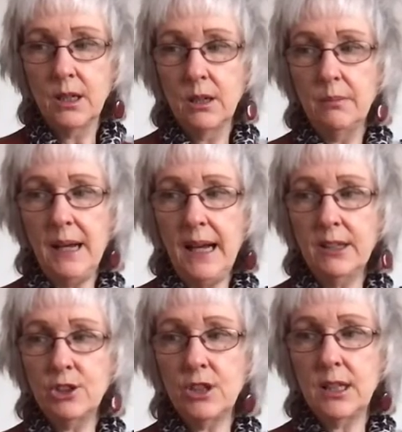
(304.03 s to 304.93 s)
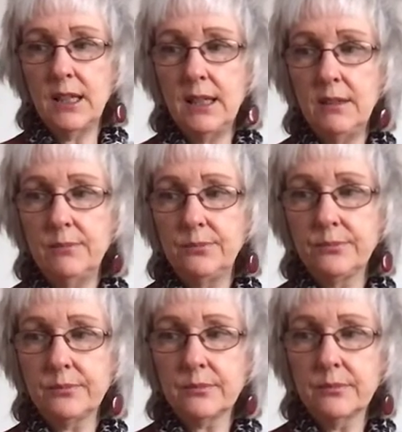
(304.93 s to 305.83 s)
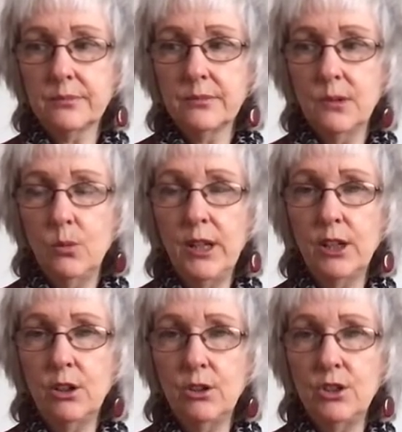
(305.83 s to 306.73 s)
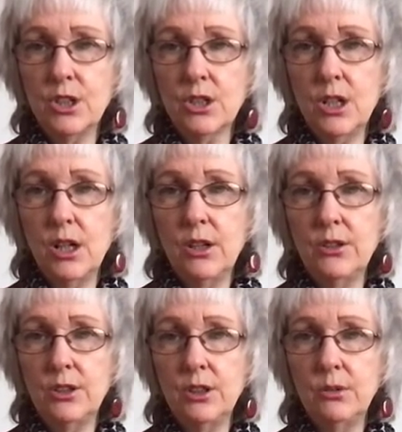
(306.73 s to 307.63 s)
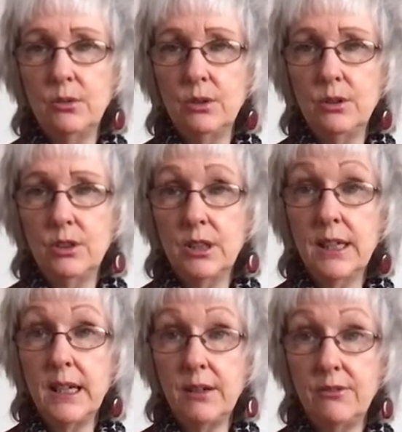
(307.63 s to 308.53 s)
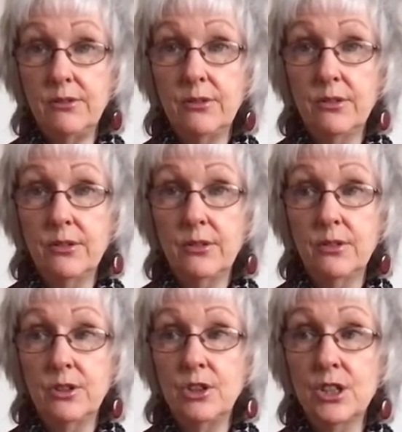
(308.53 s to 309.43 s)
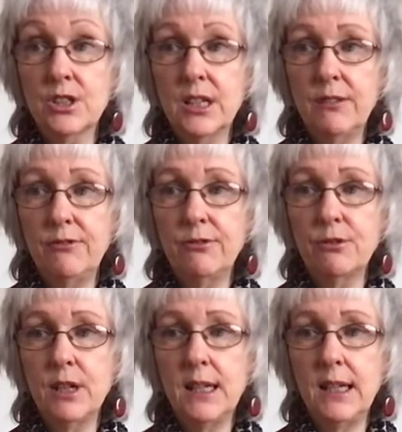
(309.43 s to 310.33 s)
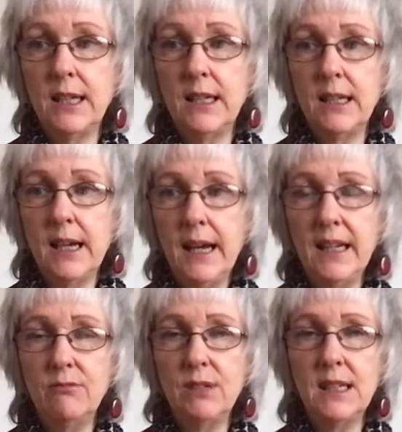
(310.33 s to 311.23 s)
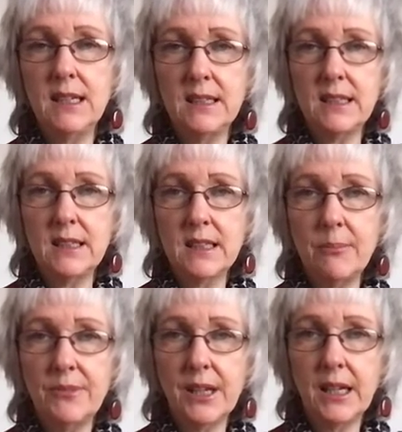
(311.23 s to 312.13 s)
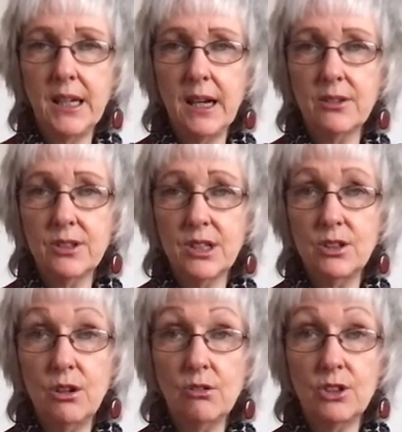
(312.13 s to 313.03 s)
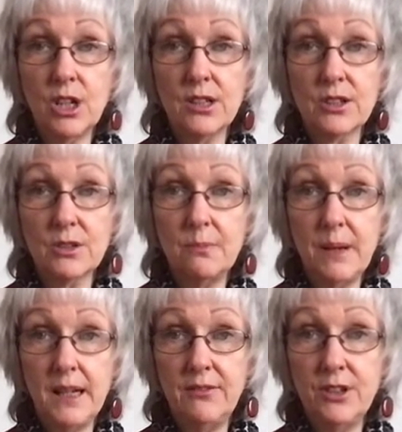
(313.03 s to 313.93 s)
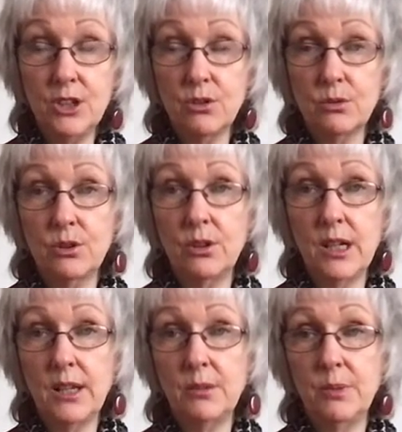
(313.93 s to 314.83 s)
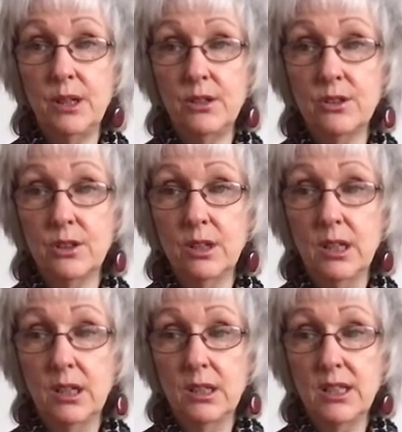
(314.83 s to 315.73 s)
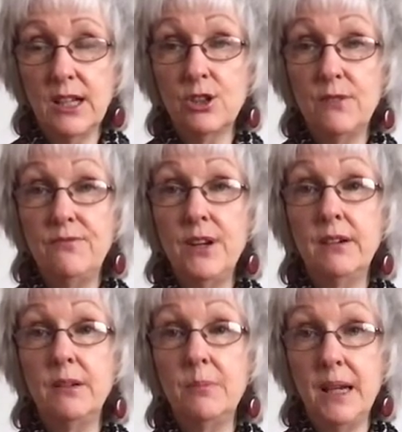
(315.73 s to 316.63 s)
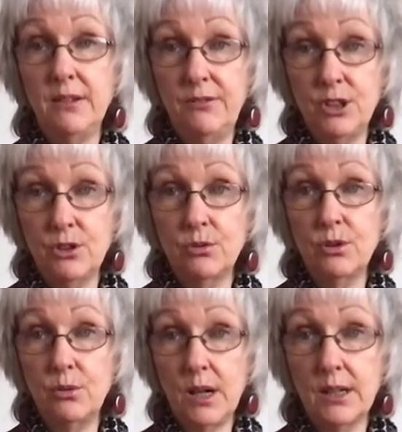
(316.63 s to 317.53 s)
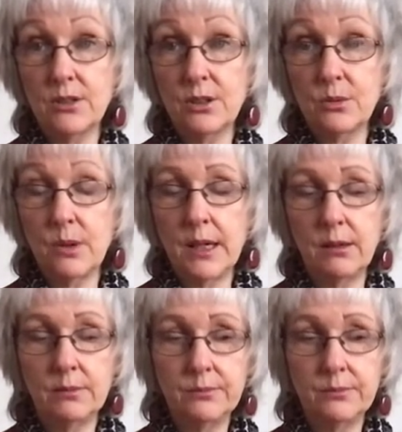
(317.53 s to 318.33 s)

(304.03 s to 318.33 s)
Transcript: But actually, we could just learn to give, to just give freely. And it releases something in us. It's not just beneficial to the other person. It's actually very beneficial to us as well.